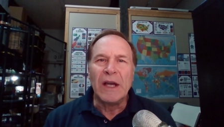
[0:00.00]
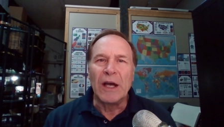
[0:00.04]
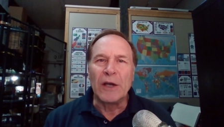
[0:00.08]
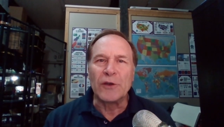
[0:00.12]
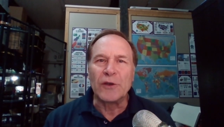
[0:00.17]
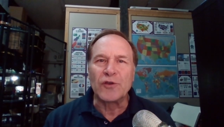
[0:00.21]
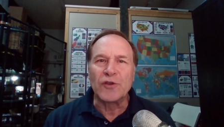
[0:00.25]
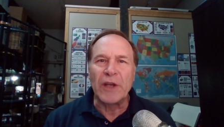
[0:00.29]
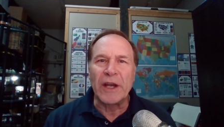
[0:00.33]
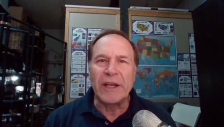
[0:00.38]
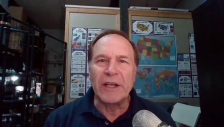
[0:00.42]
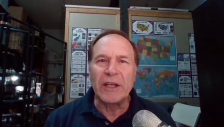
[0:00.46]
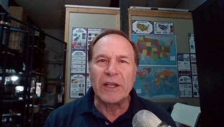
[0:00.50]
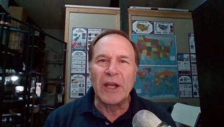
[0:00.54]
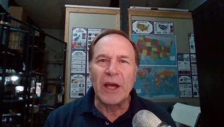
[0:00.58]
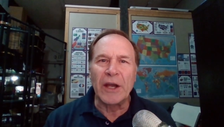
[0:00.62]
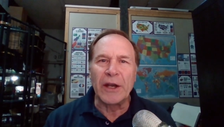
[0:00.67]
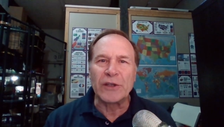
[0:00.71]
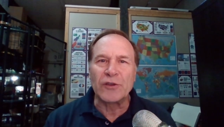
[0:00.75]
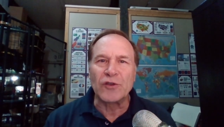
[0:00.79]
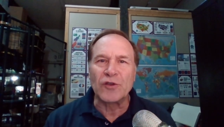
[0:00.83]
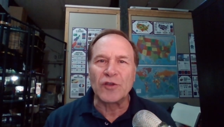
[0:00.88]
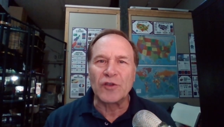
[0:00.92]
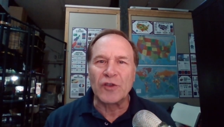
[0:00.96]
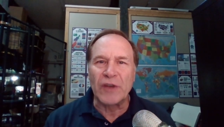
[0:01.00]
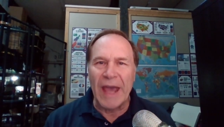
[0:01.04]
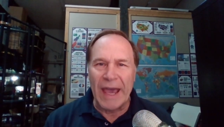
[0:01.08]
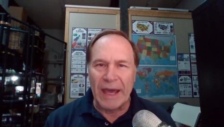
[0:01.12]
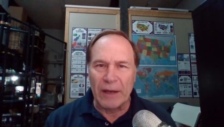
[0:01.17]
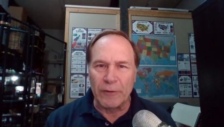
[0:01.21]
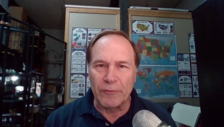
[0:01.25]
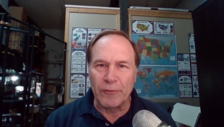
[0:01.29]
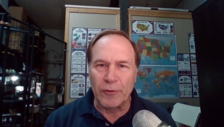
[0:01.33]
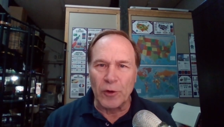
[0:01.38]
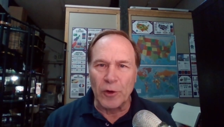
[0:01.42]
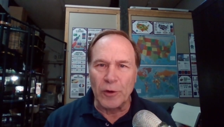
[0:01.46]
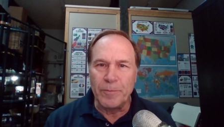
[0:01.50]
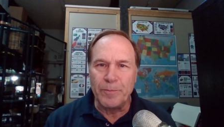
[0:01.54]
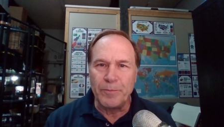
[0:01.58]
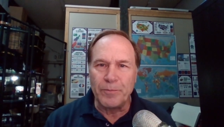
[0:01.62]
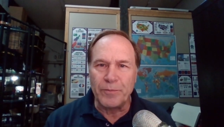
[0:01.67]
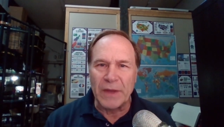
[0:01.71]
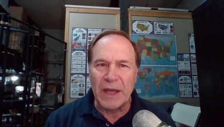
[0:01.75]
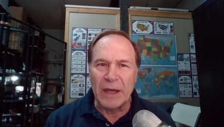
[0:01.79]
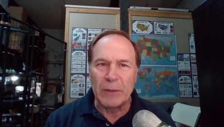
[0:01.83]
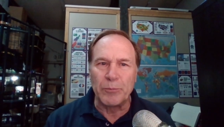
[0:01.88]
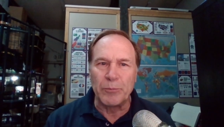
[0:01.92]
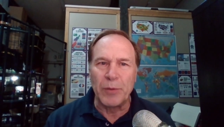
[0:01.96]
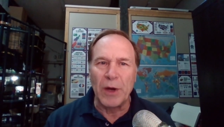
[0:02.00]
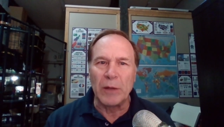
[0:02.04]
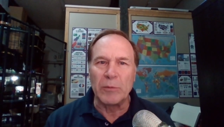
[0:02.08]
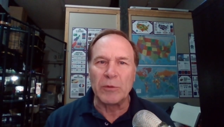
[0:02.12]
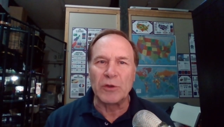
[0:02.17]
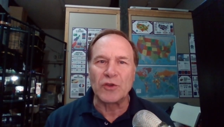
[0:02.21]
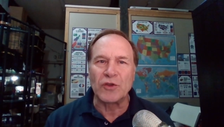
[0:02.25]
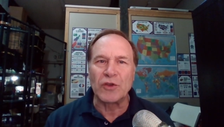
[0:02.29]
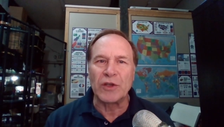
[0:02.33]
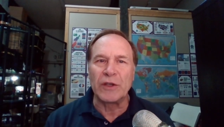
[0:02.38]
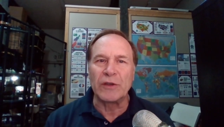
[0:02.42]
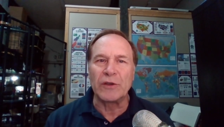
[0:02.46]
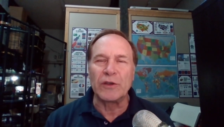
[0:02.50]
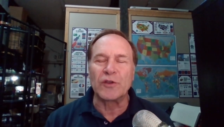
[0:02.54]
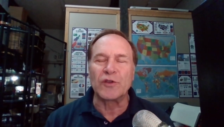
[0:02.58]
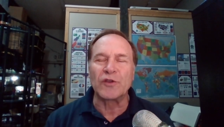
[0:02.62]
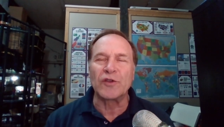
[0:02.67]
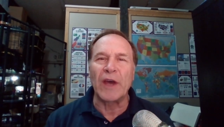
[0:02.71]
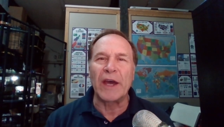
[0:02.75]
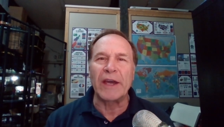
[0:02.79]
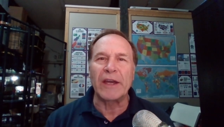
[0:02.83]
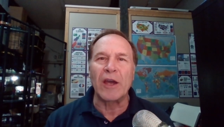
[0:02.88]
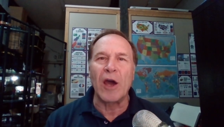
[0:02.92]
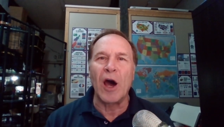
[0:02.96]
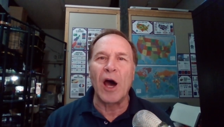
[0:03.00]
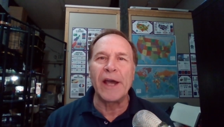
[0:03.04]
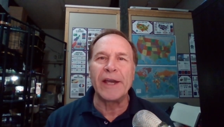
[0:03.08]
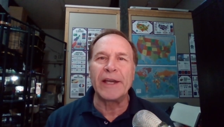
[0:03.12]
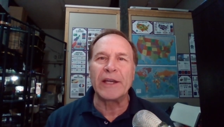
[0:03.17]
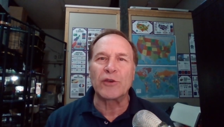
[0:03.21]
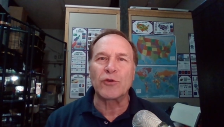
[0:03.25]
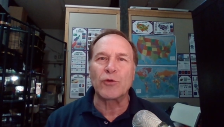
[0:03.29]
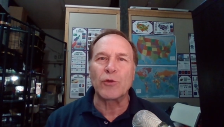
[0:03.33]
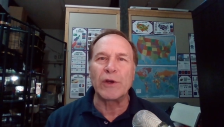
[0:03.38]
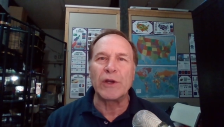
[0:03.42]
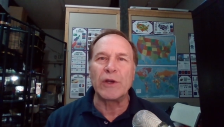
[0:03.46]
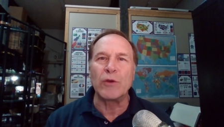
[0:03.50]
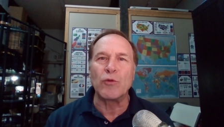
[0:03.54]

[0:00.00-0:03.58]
A study done at Stanford and published in the Psychiatry